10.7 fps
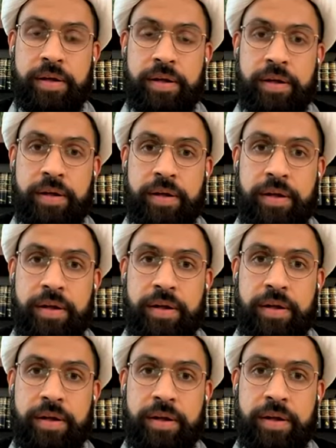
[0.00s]

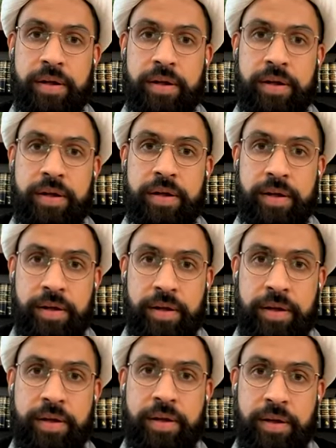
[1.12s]

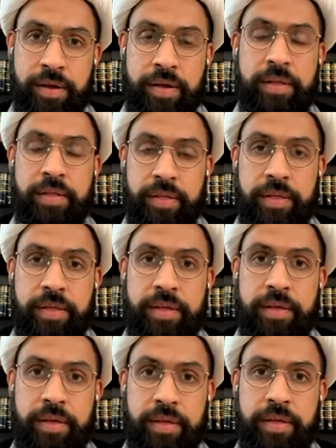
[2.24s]

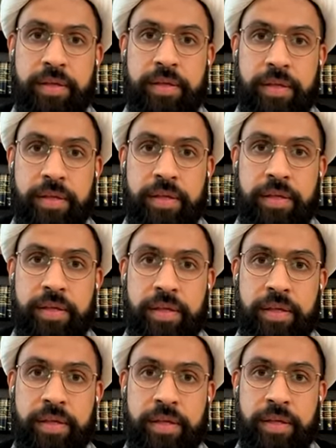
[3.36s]

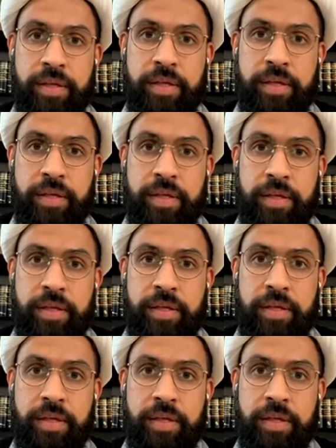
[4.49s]
[no speech]